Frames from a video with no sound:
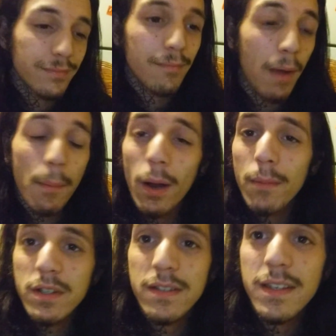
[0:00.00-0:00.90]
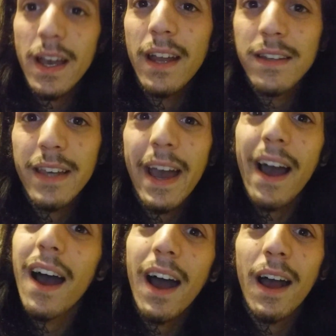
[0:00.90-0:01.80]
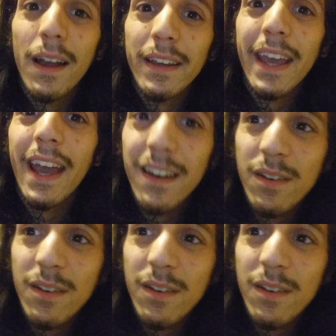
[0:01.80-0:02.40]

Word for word: My mom just said, Yeah, I can't